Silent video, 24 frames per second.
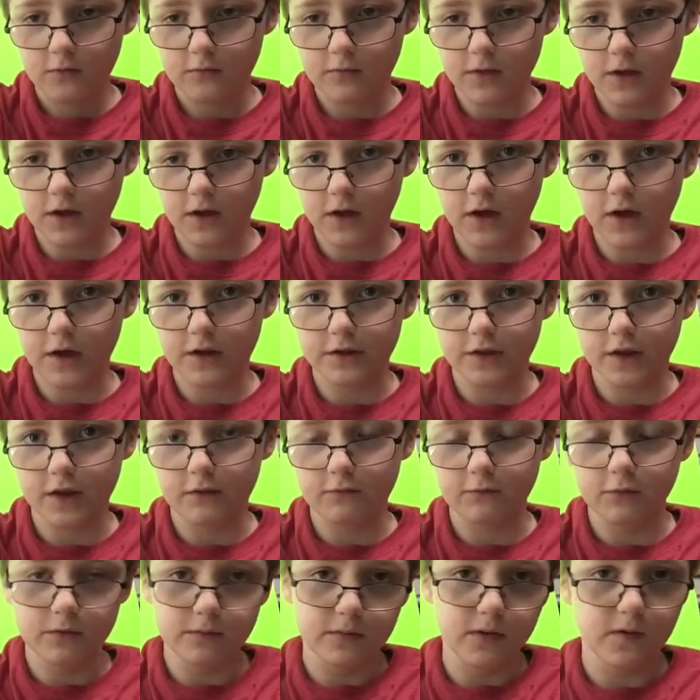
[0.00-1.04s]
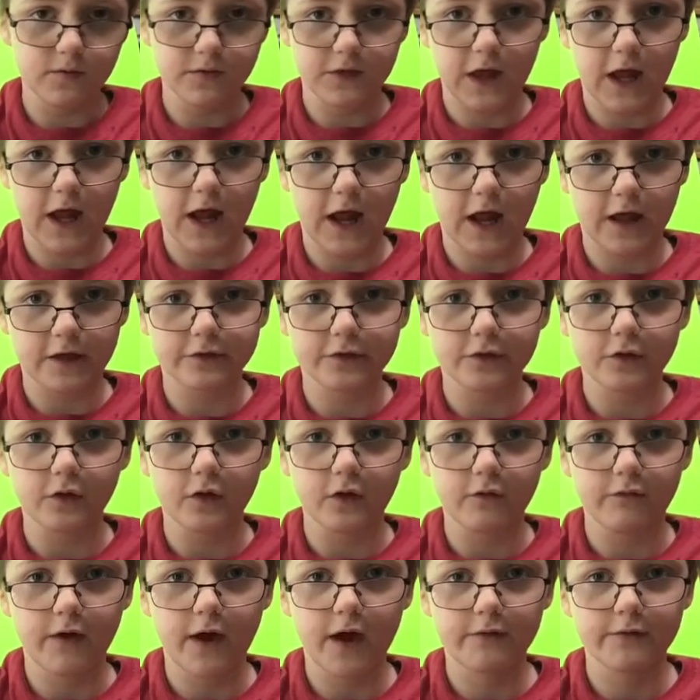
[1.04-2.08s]
because it removes the
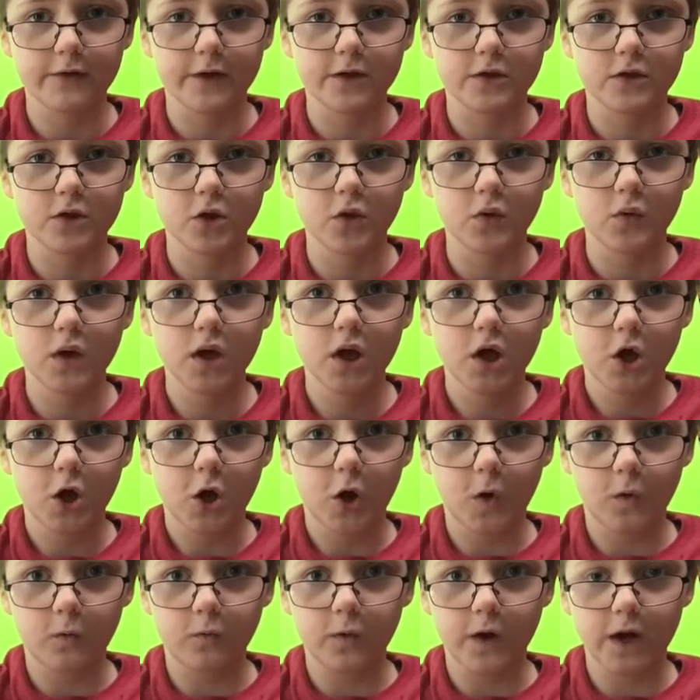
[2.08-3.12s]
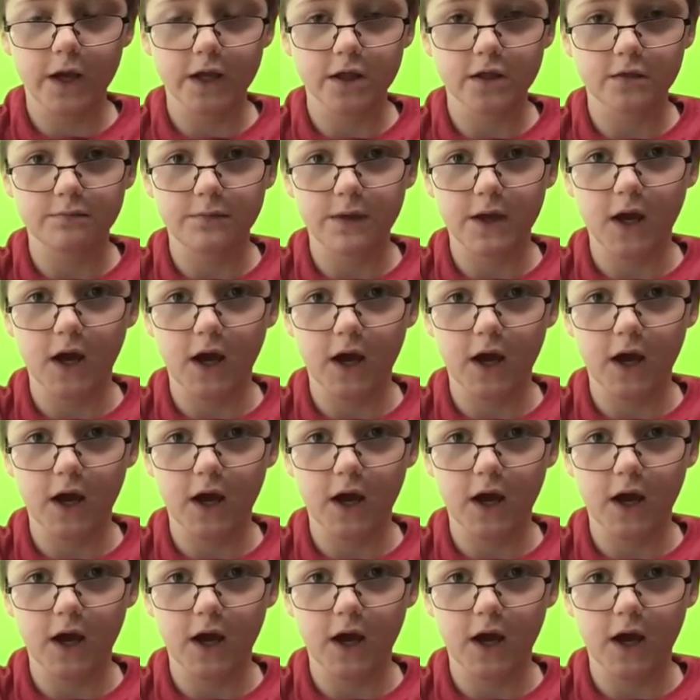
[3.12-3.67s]
hassle of having to erase